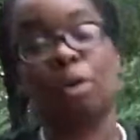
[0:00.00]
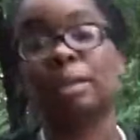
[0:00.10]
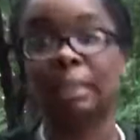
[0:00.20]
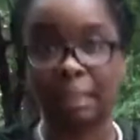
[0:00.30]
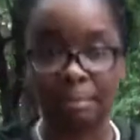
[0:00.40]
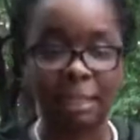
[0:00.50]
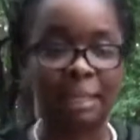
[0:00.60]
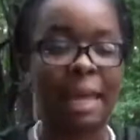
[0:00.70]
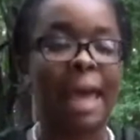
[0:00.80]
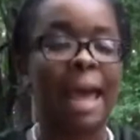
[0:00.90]
the
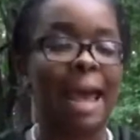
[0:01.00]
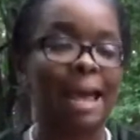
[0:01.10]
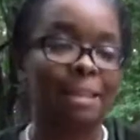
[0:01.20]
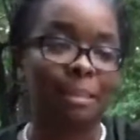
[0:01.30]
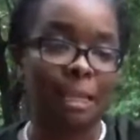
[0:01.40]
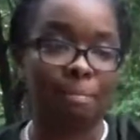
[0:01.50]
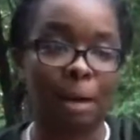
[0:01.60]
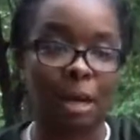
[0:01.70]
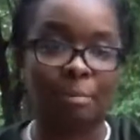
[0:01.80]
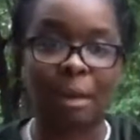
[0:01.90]
lemon and the
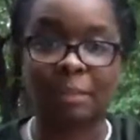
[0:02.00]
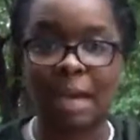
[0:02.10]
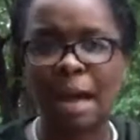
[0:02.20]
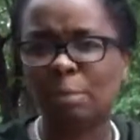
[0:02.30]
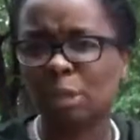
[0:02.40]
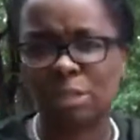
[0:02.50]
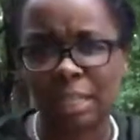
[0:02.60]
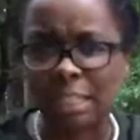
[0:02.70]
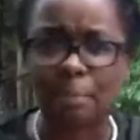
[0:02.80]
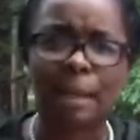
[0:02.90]
bottom of the cup,
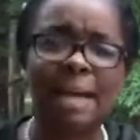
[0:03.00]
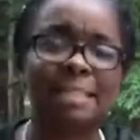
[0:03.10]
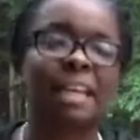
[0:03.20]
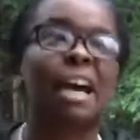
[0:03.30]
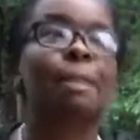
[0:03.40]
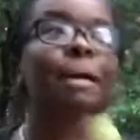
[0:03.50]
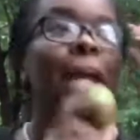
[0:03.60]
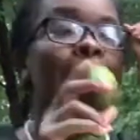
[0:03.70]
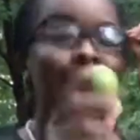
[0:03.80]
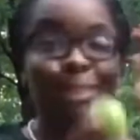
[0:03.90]
usually it's a plastic cup.
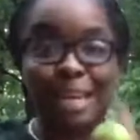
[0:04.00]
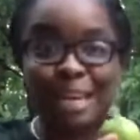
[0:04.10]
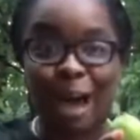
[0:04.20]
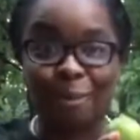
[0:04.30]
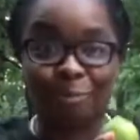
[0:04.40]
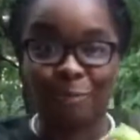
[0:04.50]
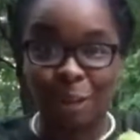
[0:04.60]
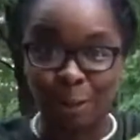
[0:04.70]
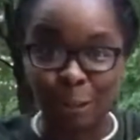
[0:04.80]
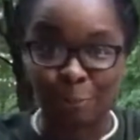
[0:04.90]
And then I
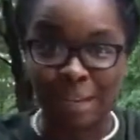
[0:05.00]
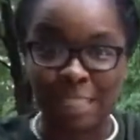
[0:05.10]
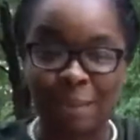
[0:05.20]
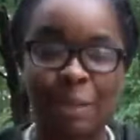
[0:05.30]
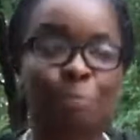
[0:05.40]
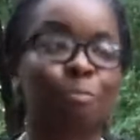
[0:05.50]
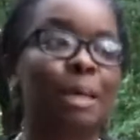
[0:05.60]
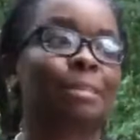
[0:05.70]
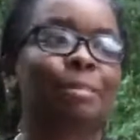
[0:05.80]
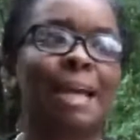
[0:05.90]
fill the rest of it
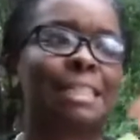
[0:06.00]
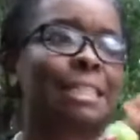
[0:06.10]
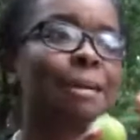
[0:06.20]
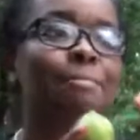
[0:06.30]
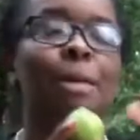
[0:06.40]
with like some